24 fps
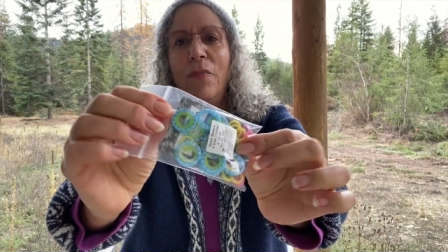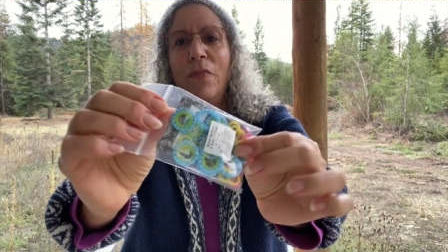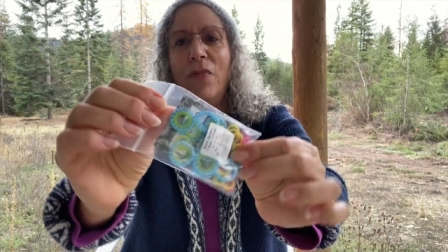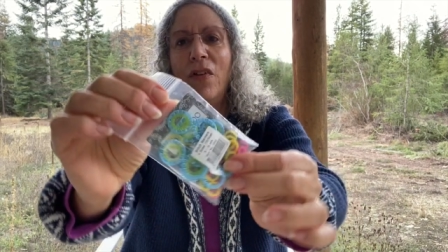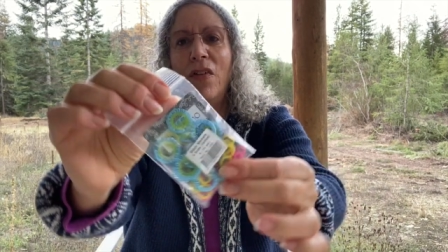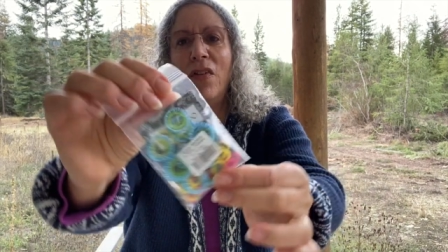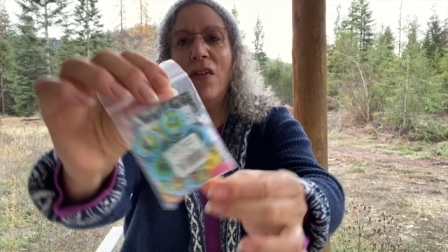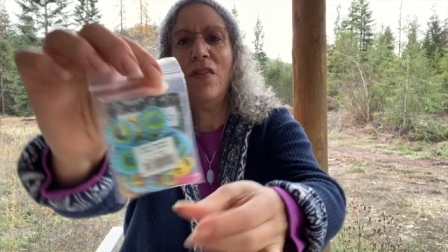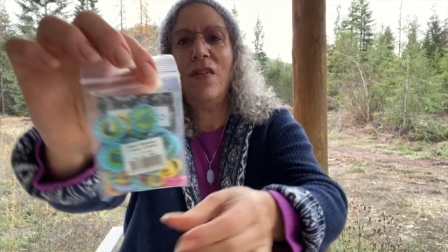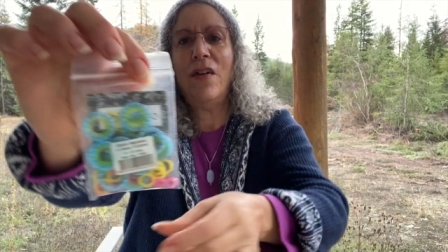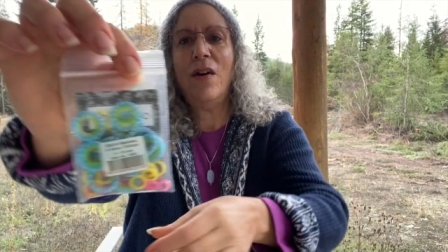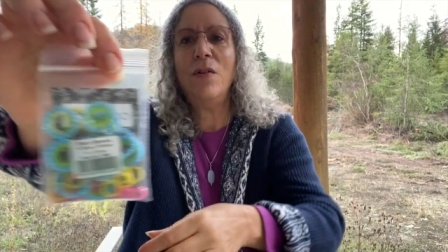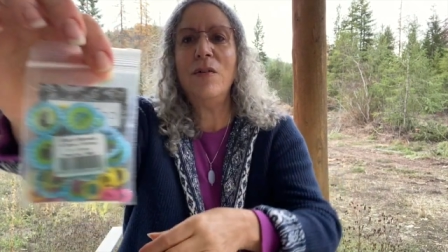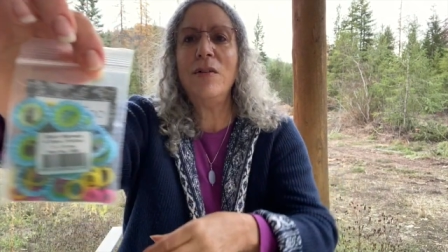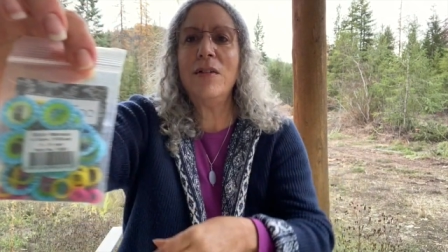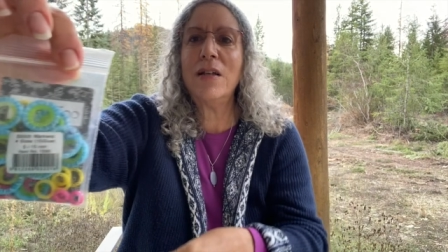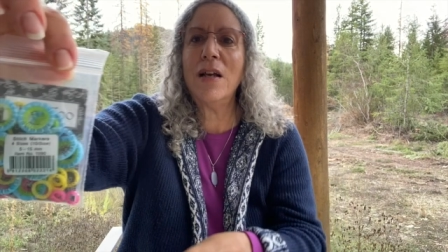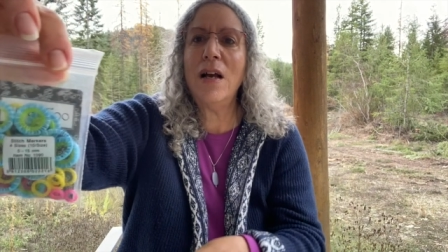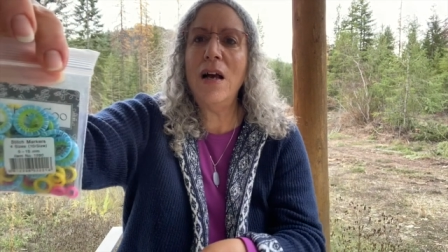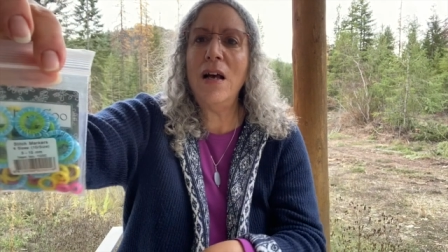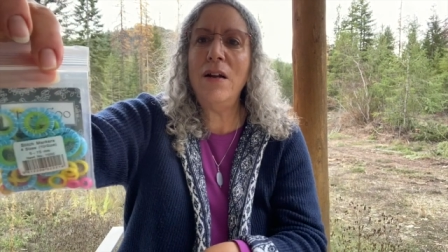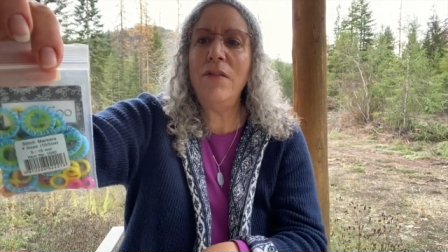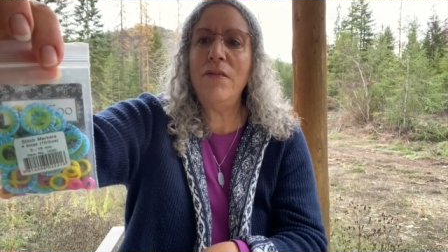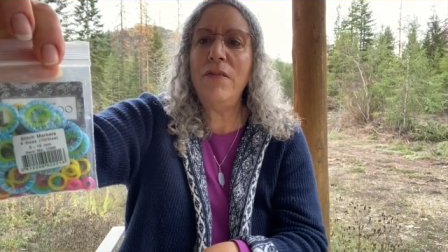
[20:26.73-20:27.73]
I thought that was
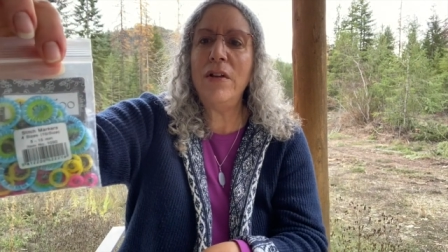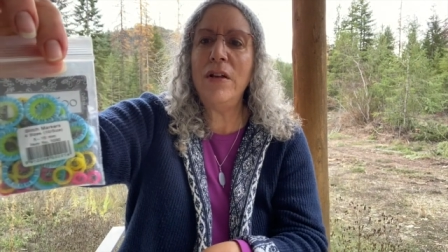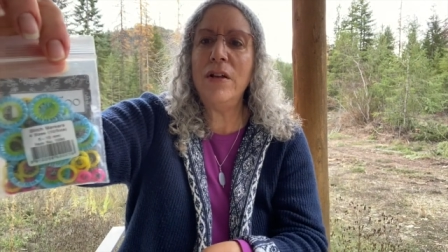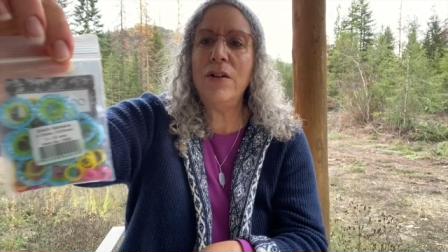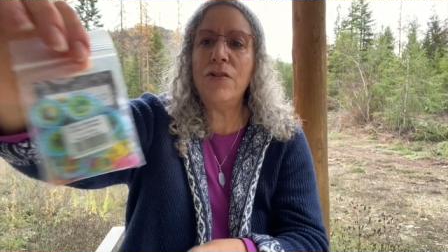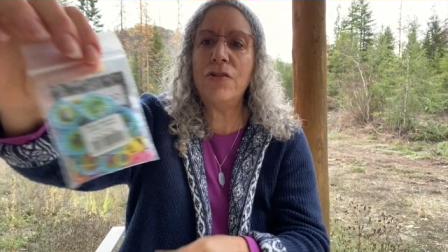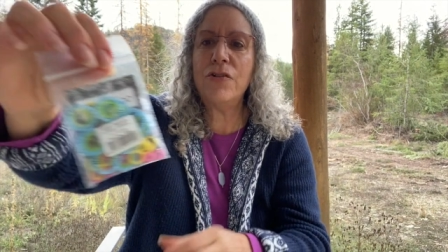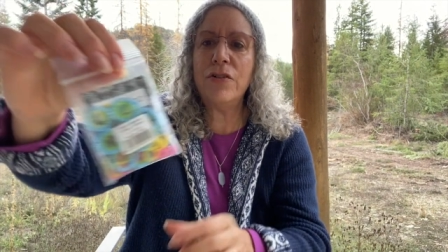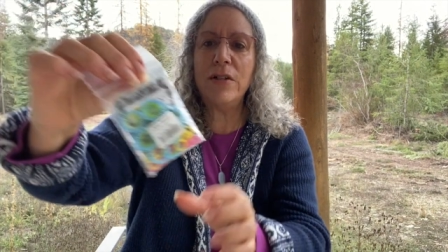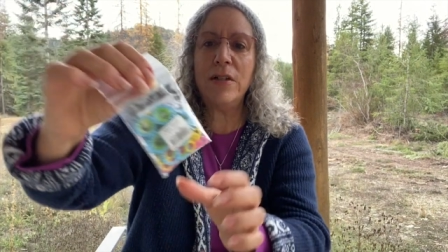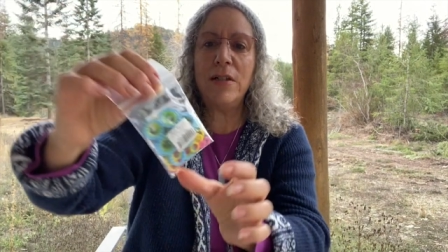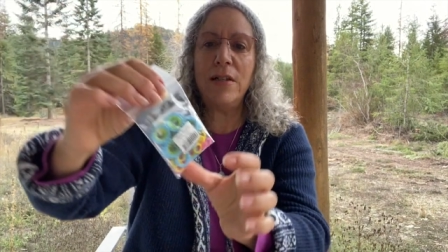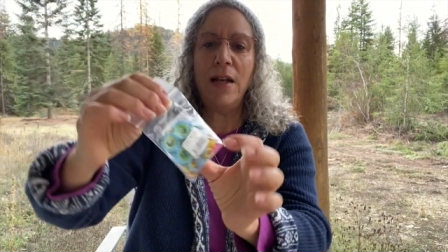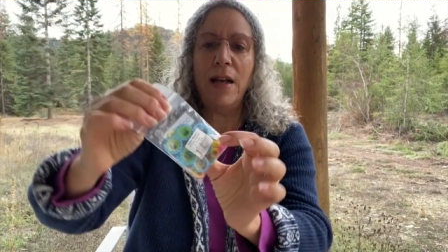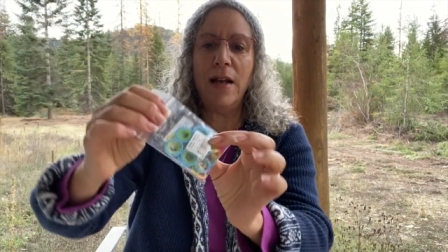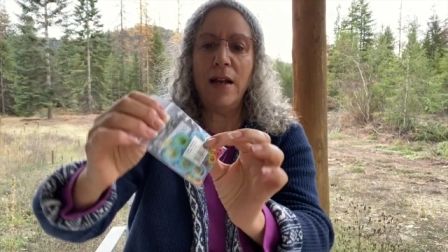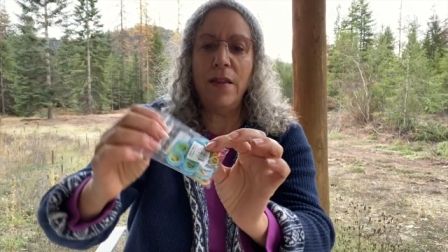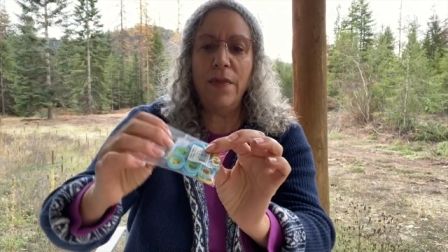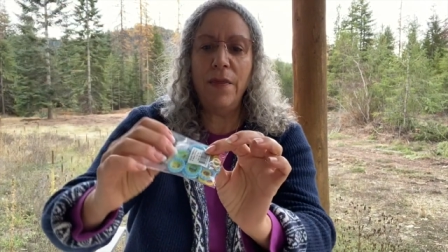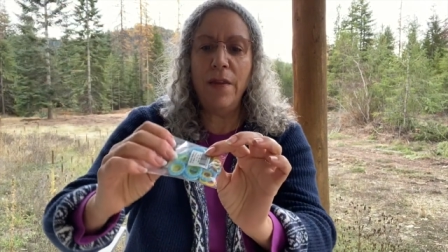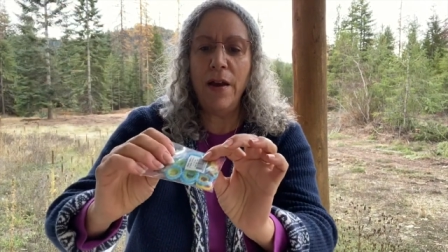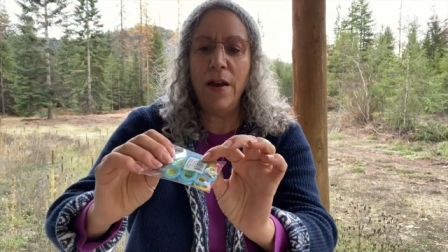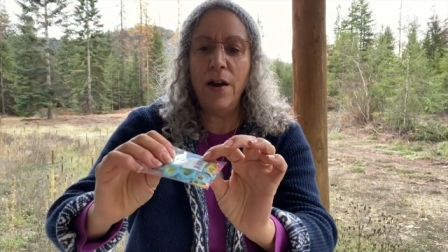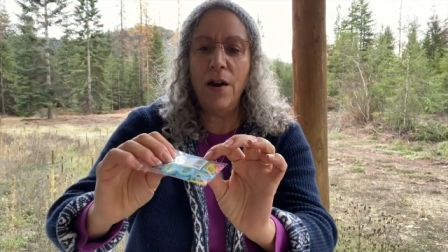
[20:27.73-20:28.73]
kind of interesting.
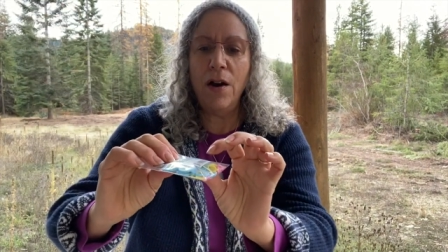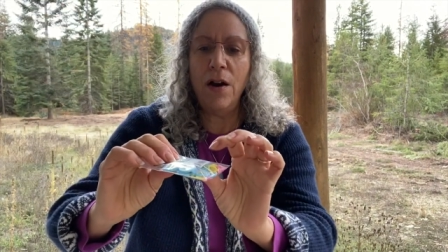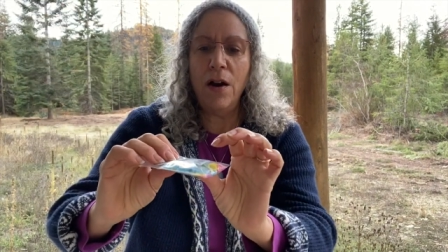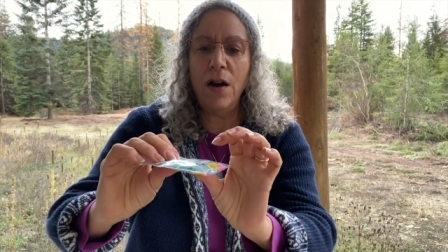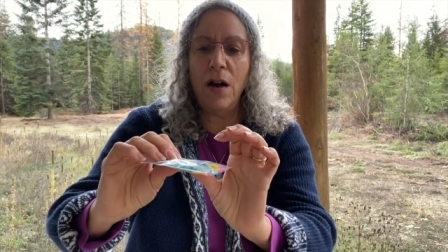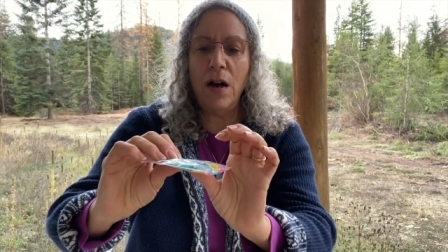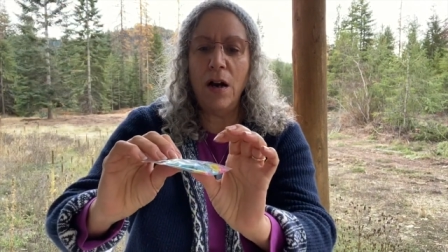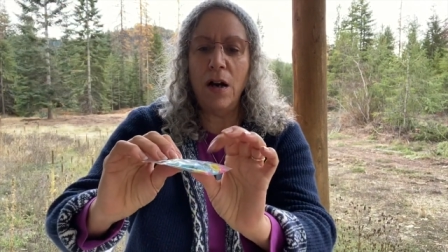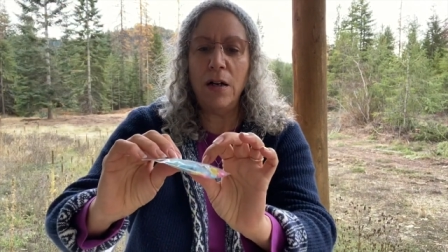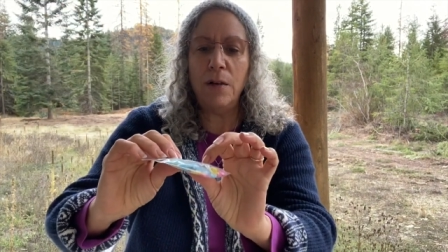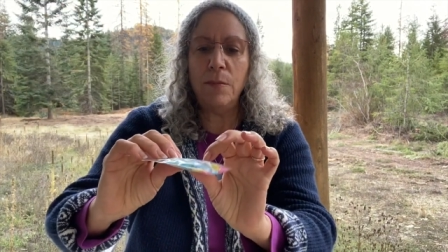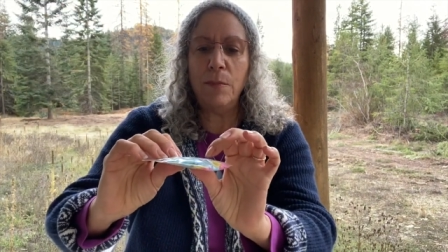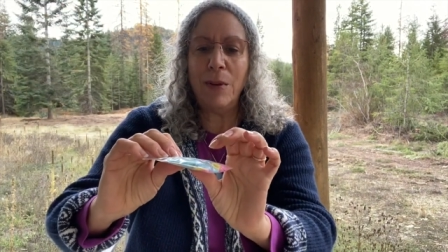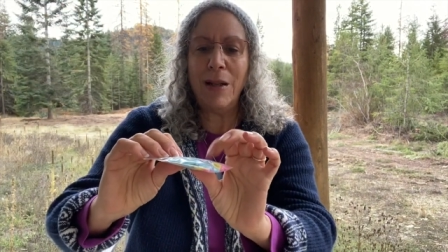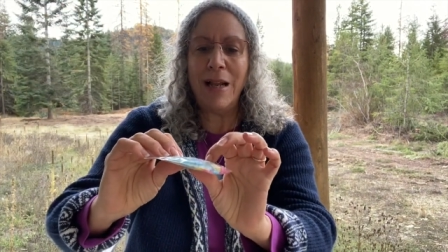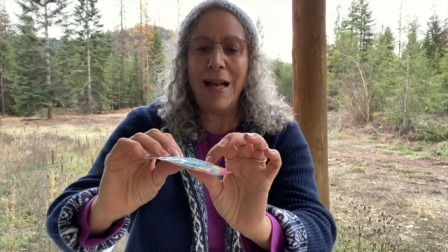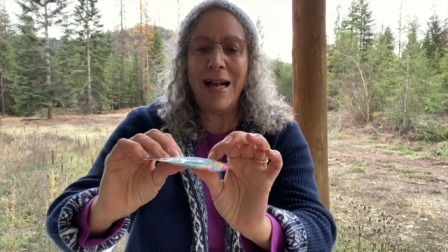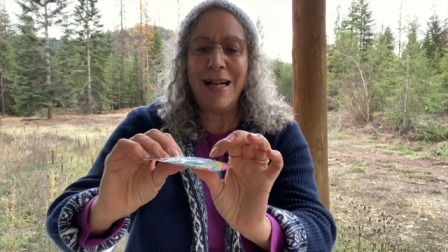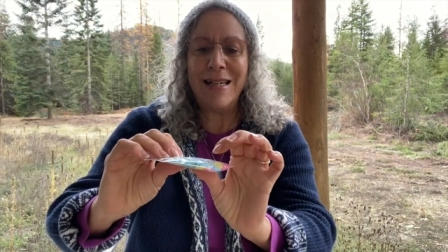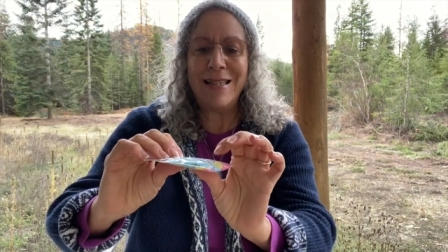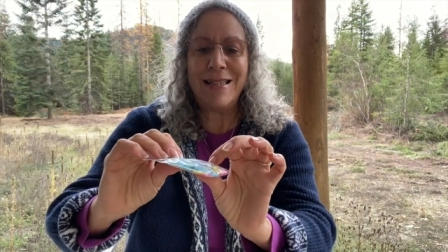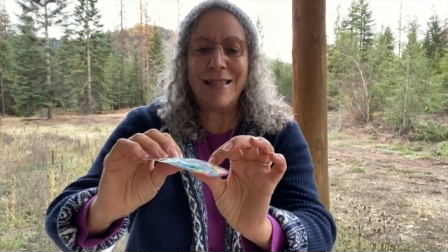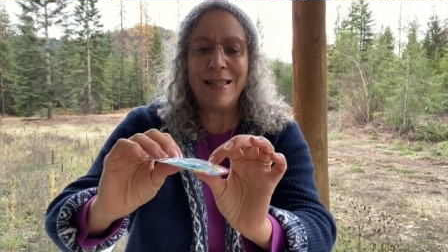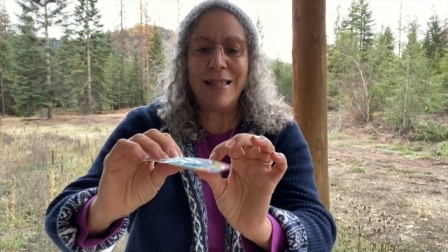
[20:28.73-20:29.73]
And they are a hard
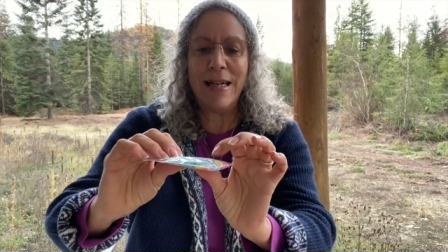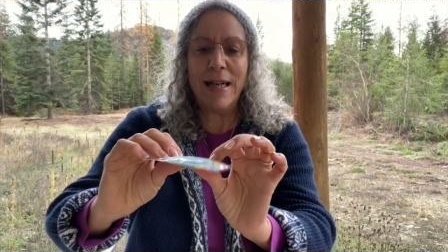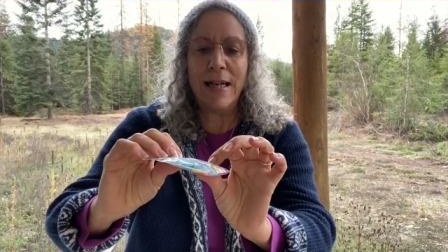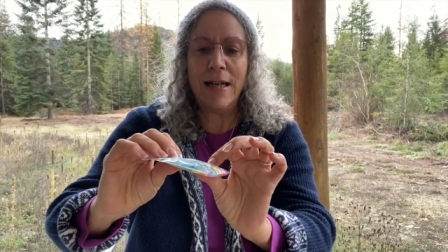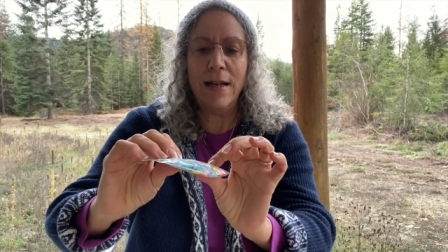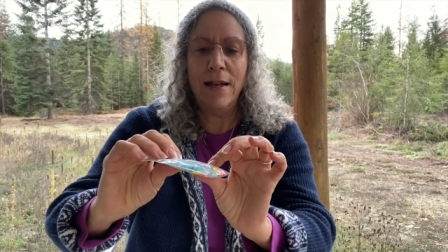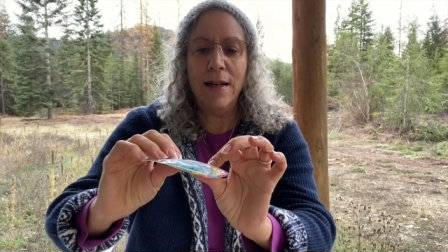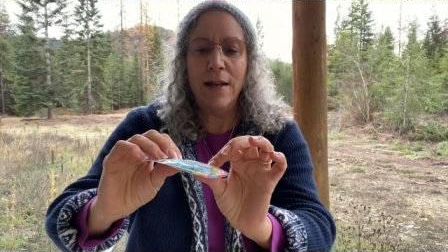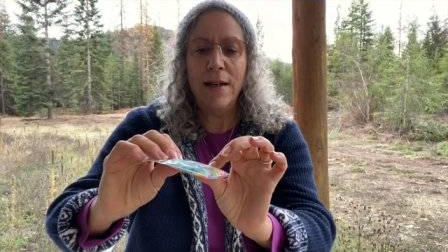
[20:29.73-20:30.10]
plastic,